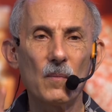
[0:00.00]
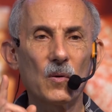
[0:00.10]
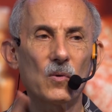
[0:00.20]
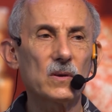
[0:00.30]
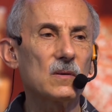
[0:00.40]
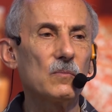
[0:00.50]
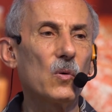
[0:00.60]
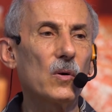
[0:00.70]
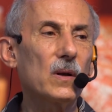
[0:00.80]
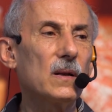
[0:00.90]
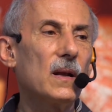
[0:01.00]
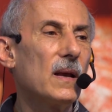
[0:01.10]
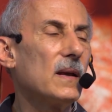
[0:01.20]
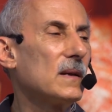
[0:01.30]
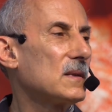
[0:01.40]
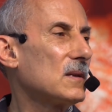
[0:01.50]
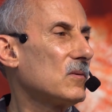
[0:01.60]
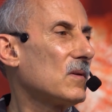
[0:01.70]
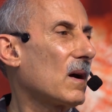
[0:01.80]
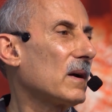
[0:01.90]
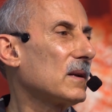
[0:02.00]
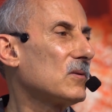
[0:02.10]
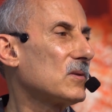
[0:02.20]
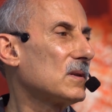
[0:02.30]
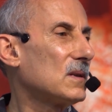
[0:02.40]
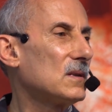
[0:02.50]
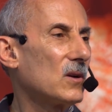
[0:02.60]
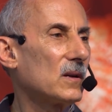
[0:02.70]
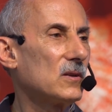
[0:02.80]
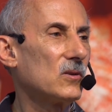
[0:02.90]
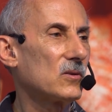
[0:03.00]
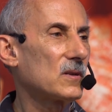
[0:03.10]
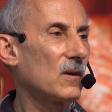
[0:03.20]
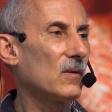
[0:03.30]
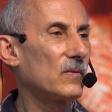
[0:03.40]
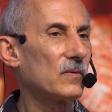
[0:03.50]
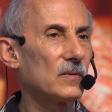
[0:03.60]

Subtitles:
But what's important is that you not use it to judge yourself.